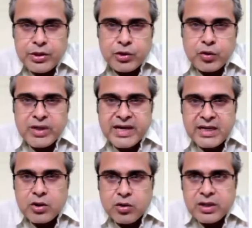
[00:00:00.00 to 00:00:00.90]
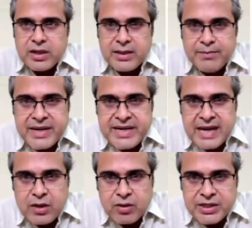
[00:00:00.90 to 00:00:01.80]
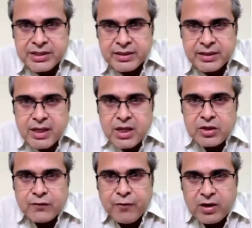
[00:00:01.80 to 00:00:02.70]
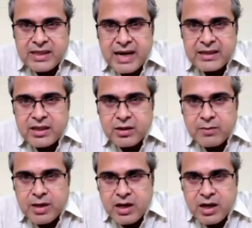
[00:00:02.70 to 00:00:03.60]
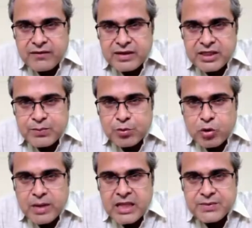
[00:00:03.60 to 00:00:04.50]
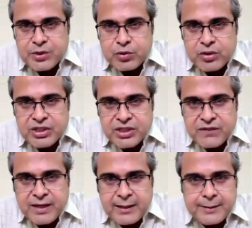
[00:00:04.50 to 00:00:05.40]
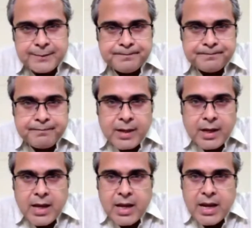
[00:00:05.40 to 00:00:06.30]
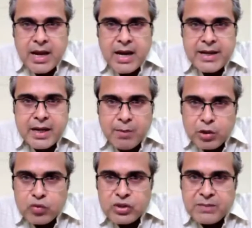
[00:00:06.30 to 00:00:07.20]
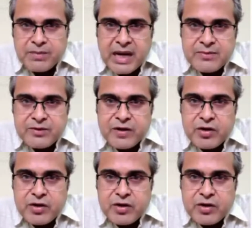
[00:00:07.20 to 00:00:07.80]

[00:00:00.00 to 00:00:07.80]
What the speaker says: you don't get a good medial angulation. So for that, the curve in this probe helps you to achieve that. And number two, sometimes